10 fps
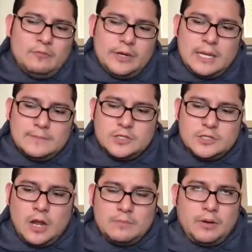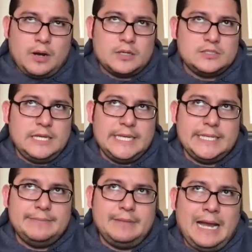it comes to dog parks,
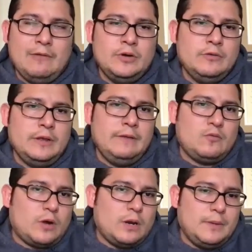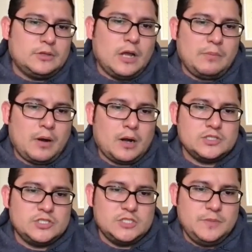like I wouldn't even worry about dog parks
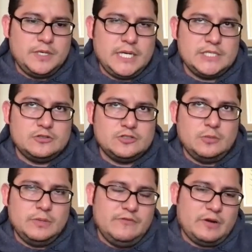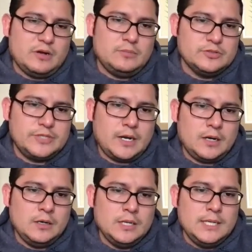just because there's so many variables
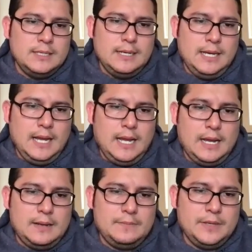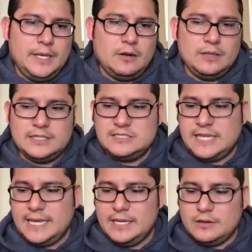there. Let's
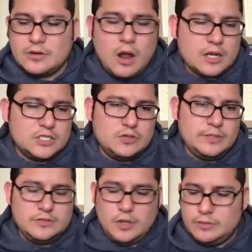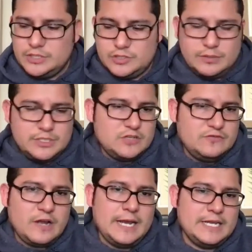say your dog Tony is doing just
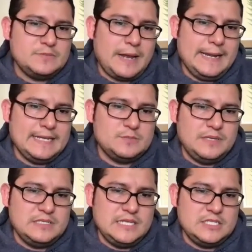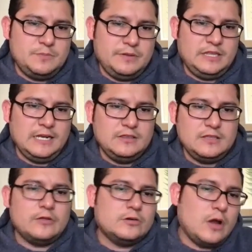fine, he's minding his business, but then
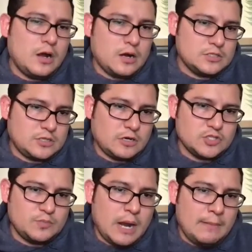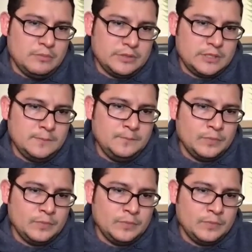another dog starts a problem with them,